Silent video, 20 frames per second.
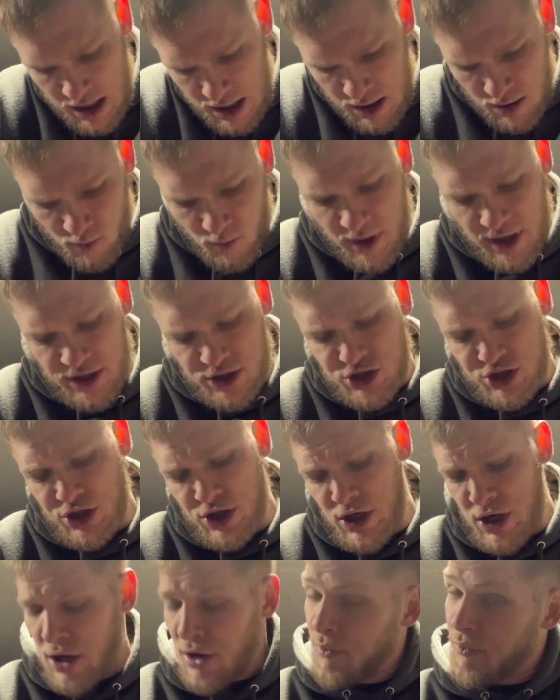which
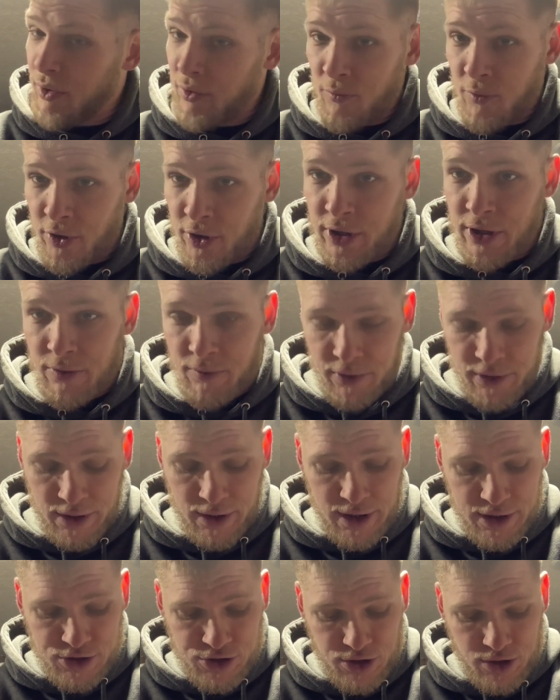when working with
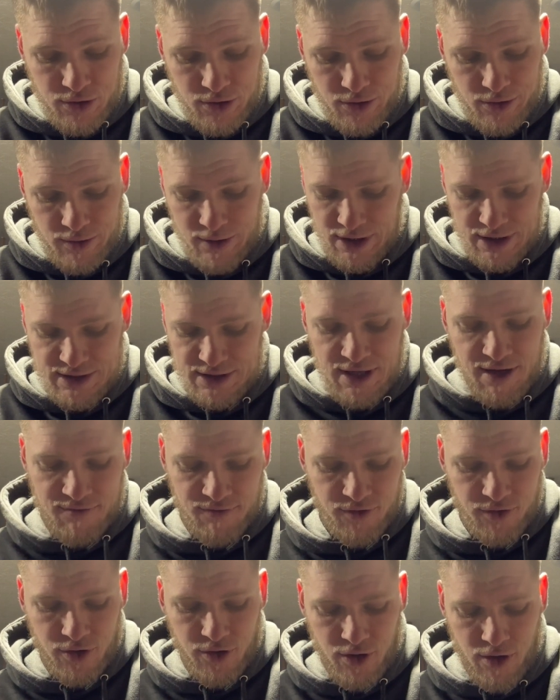electrical, it's
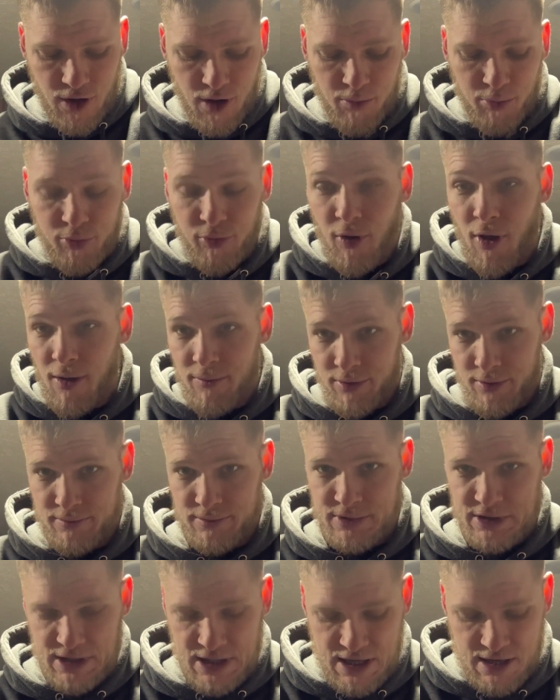never a problem
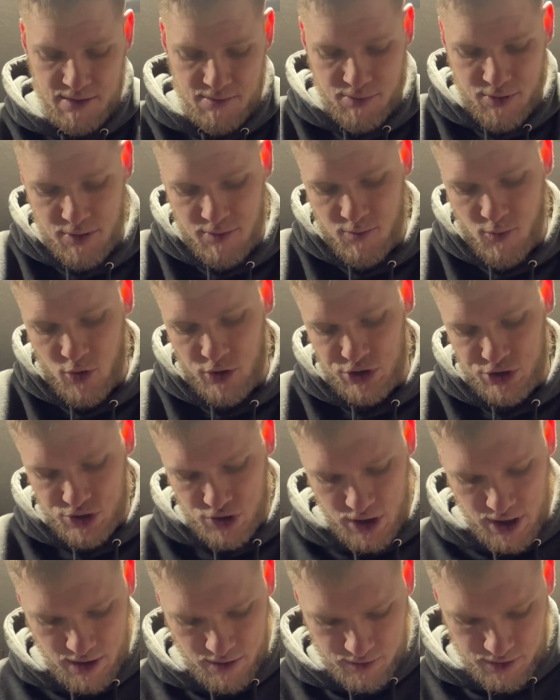to keep moisture
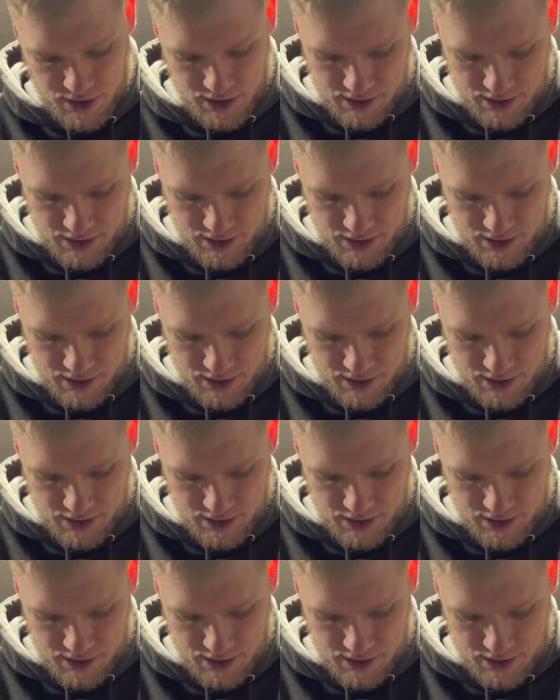out.